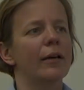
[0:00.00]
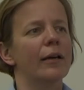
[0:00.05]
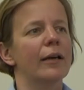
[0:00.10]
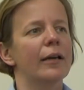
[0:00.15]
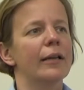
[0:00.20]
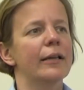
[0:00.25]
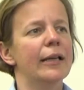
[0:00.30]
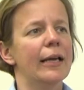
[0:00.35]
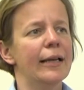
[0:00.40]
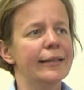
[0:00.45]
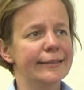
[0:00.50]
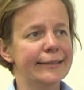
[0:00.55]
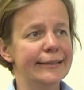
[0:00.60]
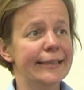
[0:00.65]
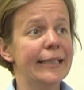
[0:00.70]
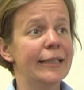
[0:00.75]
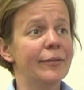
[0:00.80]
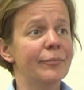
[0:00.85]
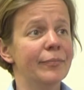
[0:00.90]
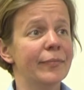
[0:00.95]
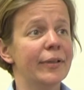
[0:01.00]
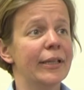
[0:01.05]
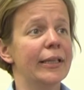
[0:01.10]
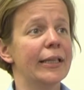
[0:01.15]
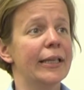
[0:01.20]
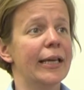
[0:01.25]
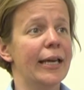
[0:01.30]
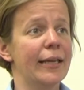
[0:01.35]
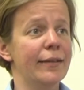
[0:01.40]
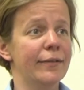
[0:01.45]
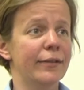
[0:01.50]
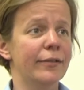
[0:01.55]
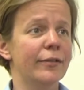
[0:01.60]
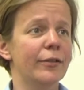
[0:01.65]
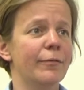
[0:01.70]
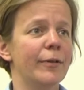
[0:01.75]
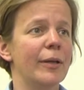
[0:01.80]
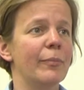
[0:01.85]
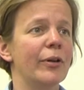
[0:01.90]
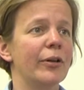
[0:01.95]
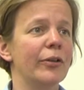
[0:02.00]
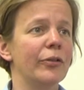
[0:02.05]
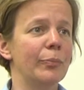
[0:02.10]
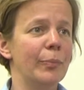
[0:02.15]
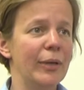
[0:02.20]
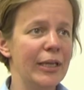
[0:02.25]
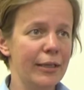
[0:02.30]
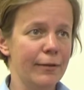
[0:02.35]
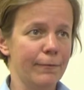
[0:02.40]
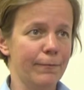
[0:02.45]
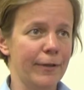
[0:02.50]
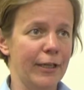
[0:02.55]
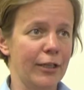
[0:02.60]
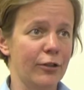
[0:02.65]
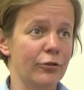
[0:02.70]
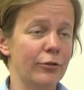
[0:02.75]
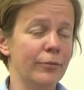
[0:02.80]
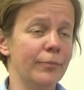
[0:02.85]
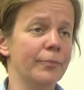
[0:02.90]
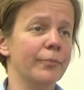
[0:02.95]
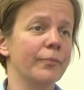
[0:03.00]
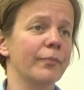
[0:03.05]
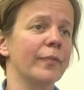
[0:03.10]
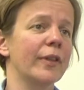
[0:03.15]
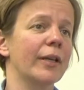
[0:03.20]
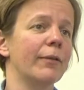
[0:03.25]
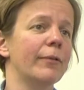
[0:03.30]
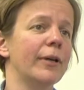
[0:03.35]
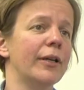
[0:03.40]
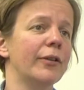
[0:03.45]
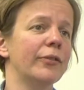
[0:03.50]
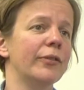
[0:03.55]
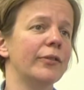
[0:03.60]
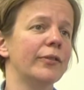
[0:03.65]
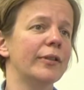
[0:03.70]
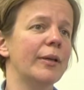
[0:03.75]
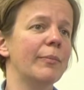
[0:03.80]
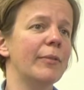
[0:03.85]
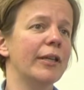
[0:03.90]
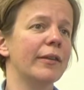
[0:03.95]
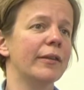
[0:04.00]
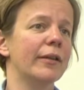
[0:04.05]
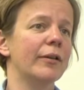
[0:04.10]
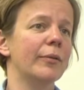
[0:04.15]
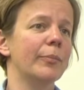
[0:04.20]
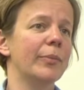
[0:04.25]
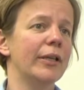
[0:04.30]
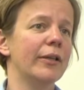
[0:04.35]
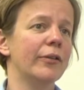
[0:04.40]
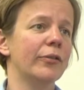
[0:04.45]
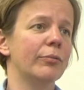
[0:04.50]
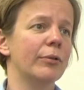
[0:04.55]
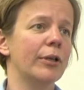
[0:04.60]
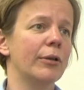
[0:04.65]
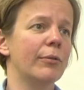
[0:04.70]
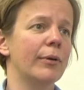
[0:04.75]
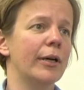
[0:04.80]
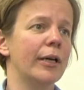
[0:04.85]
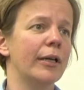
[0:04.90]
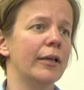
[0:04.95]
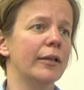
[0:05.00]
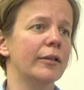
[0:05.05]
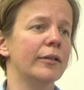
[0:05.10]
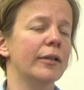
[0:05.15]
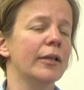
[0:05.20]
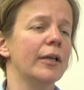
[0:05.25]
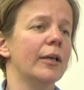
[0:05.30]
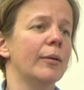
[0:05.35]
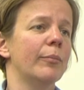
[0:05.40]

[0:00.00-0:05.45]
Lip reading: And lastly, in cases of MRSP infection, where systemic therapy is required,